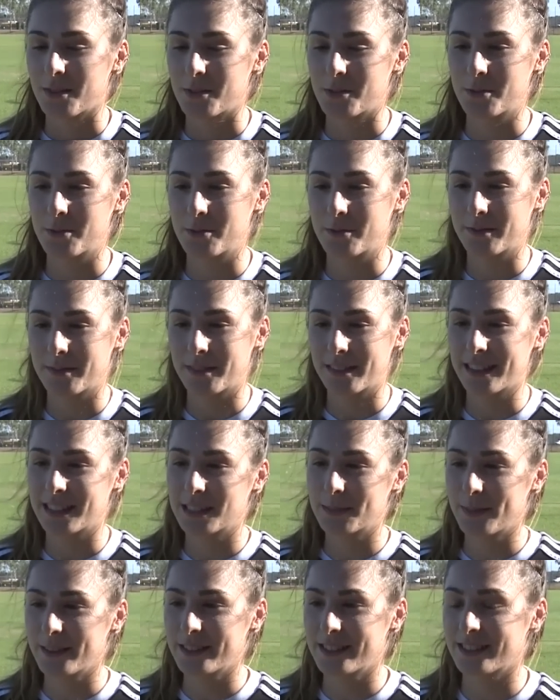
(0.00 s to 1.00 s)
Well, the
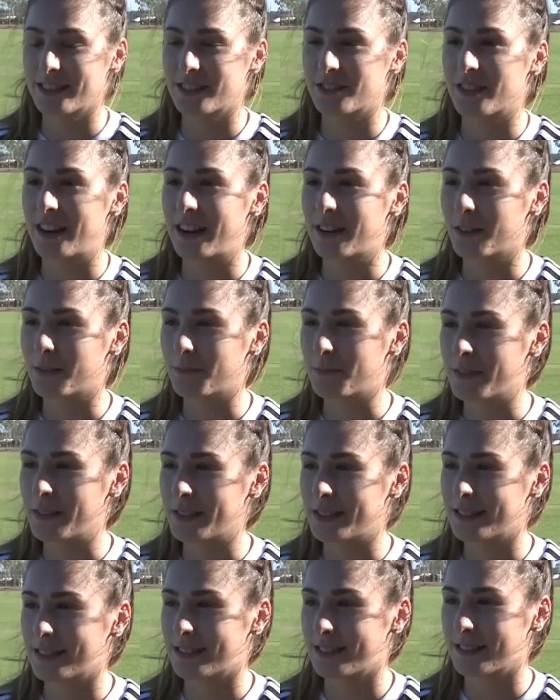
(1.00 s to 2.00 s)
experience as a train on
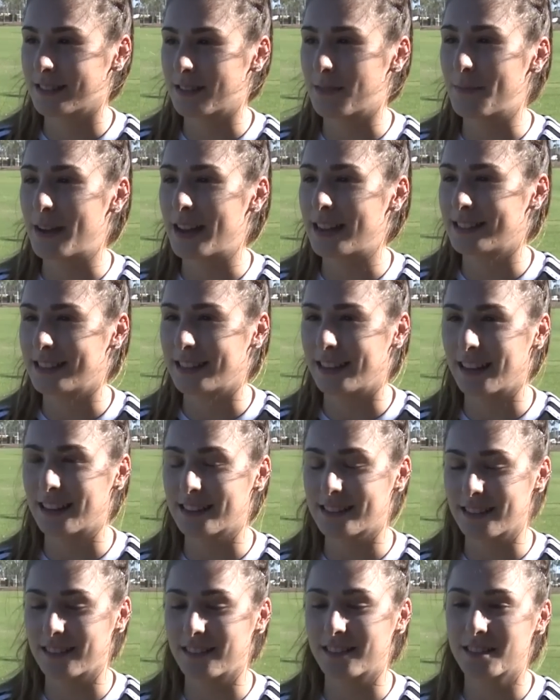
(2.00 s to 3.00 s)
was amazing as
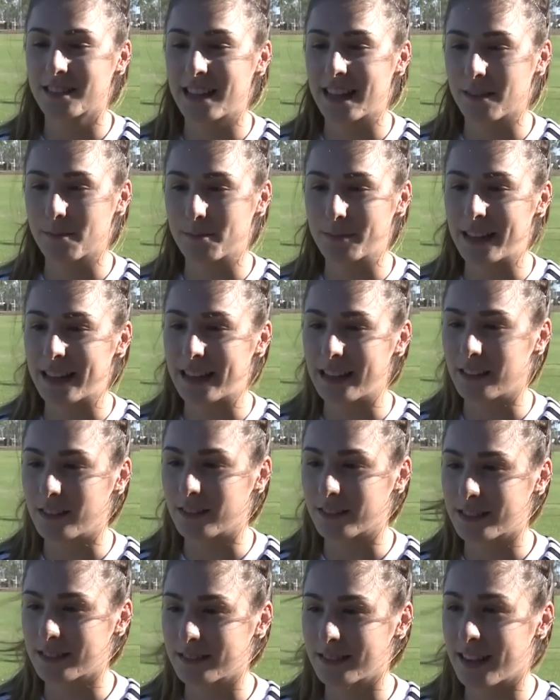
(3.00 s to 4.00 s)
I got to like play
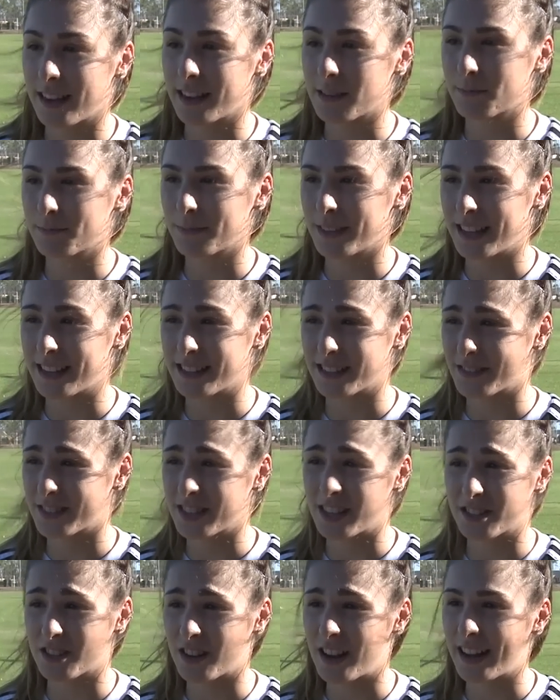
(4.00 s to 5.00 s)
alongside players of
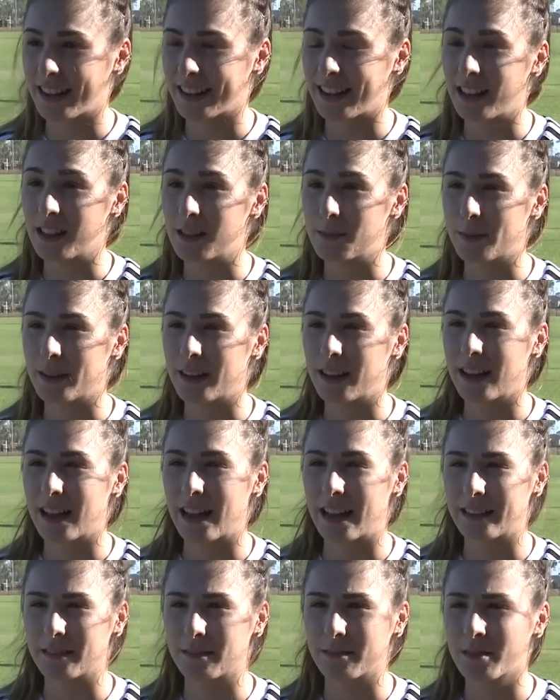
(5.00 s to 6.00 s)
such a high caliber
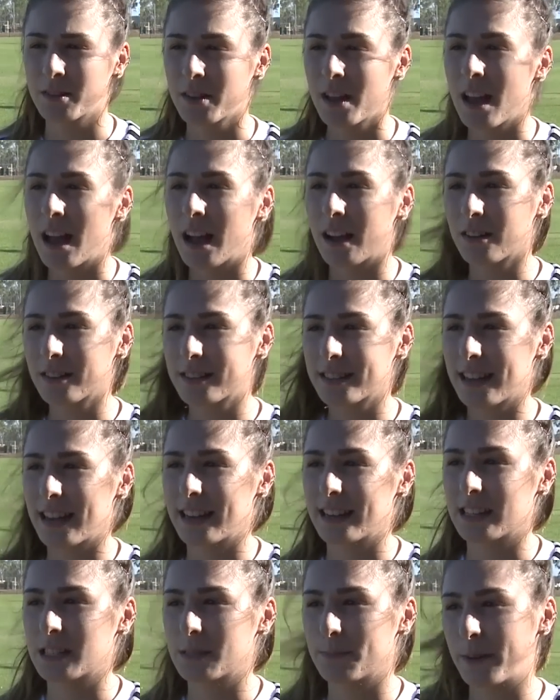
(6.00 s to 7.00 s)
and I got to gain
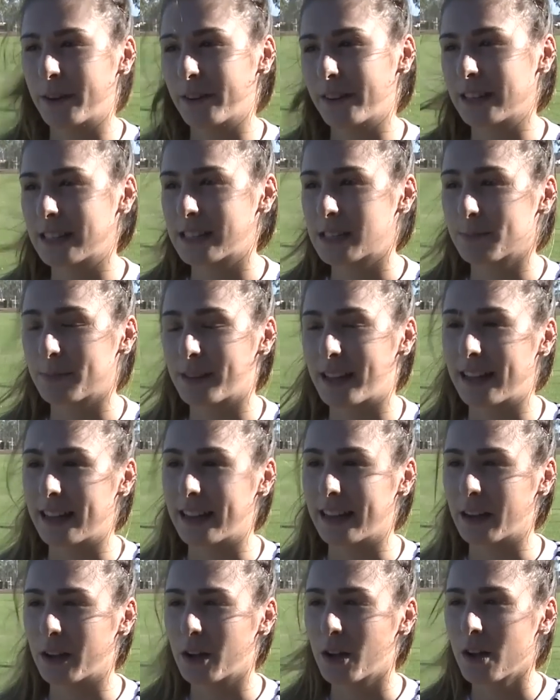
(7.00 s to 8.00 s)
experience
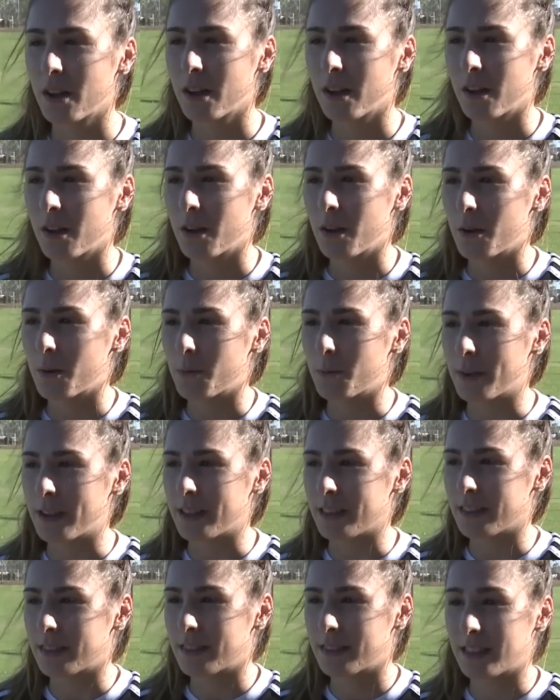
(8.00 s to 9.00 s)
playing
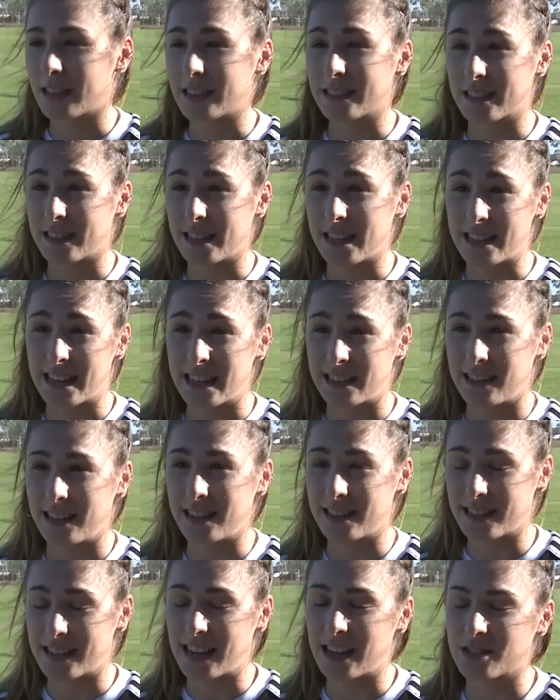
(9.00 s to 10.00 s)
with into the
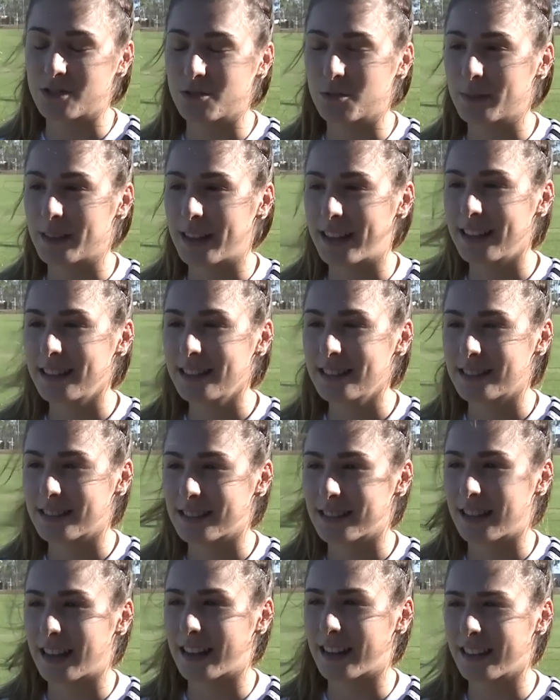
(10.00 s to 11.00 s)
international players
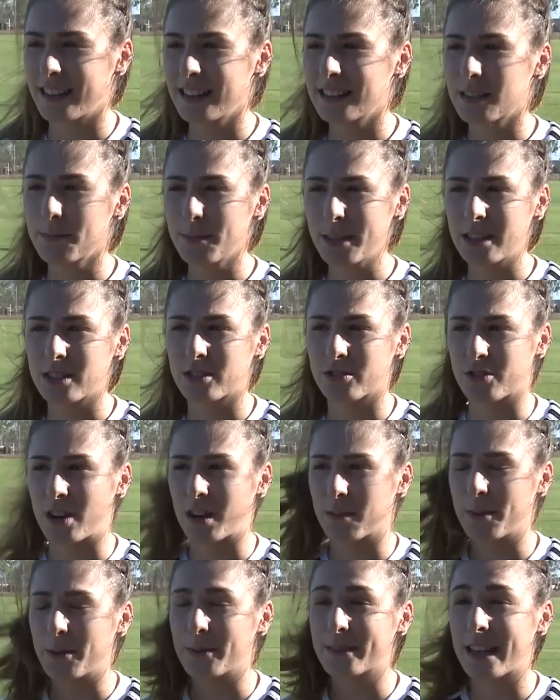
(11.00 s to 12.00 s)
and I think something that
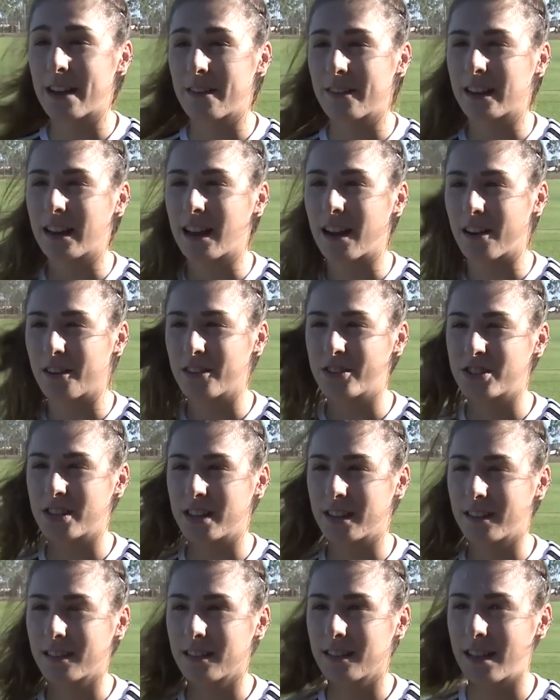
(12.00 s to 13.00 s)
struck me was how encouraging
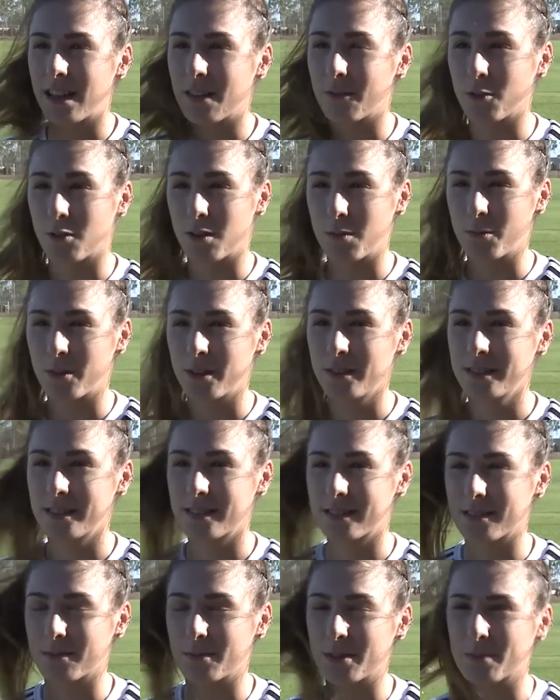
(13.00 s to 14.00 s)
everyone
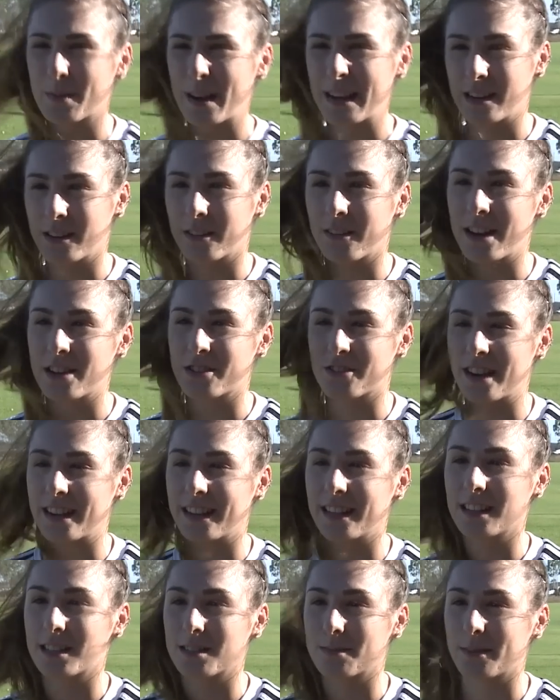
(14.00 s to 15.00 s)
was which made it a great
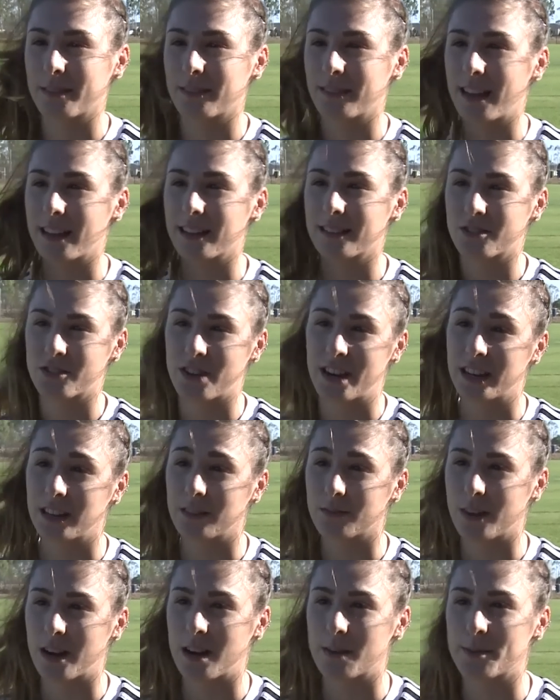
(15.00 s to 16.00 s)
training like training
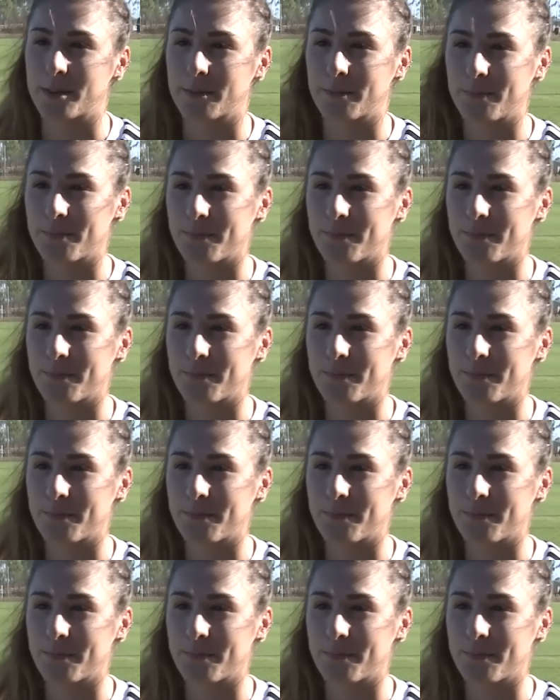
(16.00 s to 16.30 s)
environment.